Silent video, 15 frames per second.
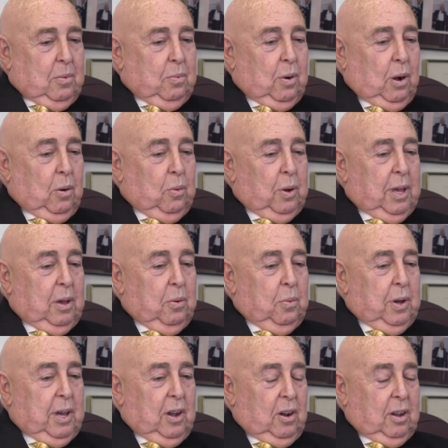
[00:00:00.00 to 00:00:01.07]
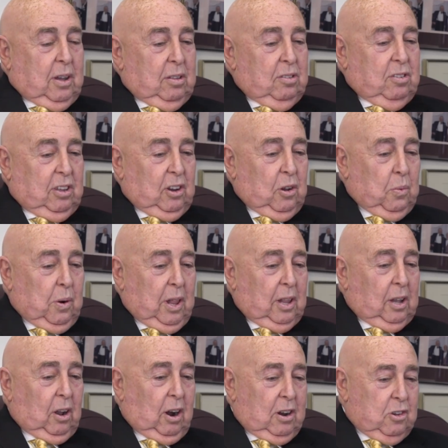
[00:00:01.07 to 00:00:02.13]
Well, we are considered one of
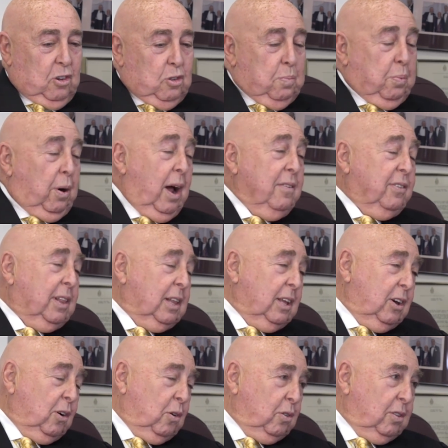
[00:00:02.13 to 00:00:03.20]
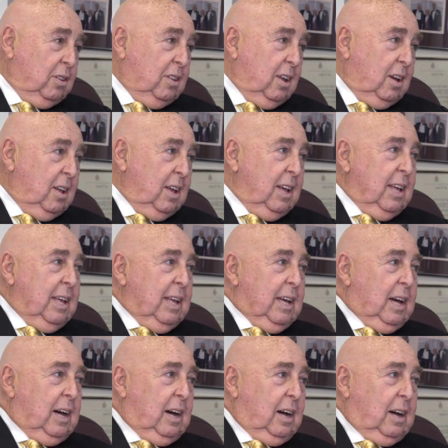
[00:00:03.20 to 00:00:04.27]
the largest privately owned
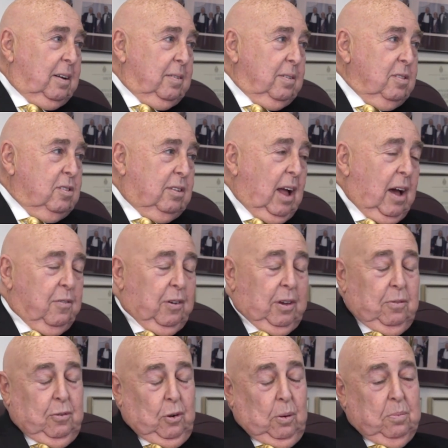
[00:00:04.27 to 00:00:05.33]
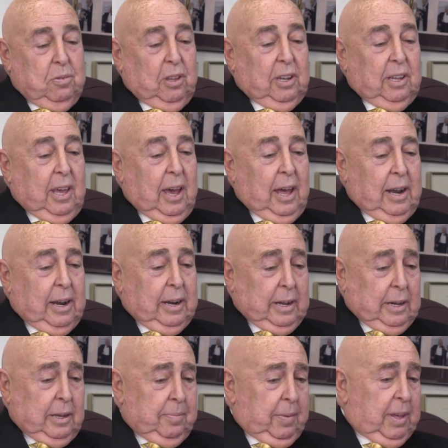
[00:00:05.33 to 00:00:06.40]
staffing firms in
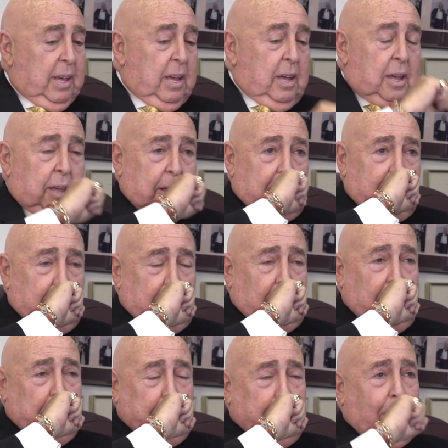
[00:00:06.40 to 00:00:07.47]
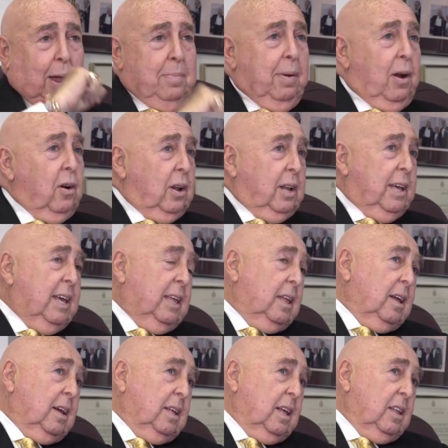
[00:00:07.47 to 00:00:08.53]
Canada. Primarily,
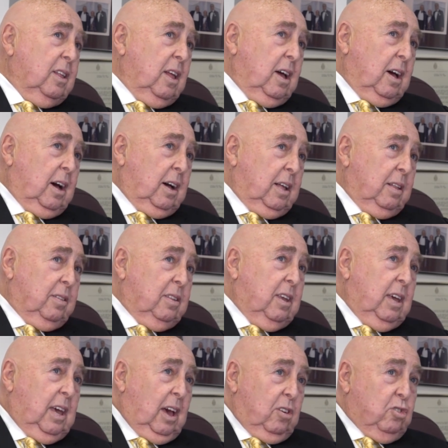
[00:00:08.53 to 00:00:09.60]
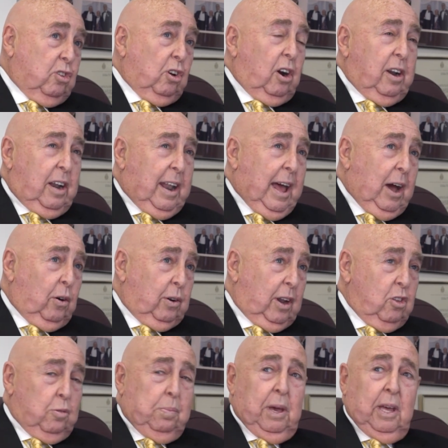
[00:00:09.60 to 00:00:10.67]
TS started out
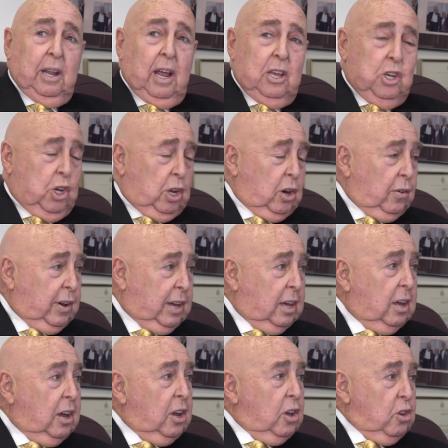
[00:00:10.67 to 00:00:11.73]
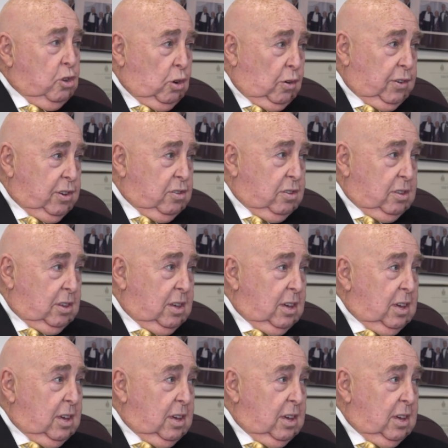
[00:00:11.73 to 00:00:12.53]
as being an engineering service